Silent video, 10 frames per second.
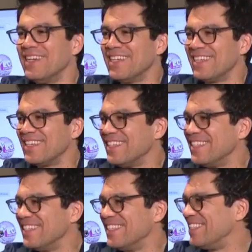I don't
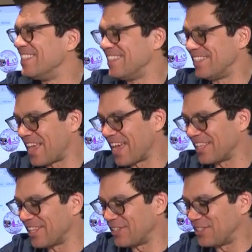celebrate that holiday.
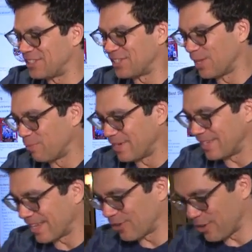Zach likes to
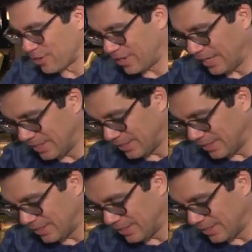celebrate that holiday.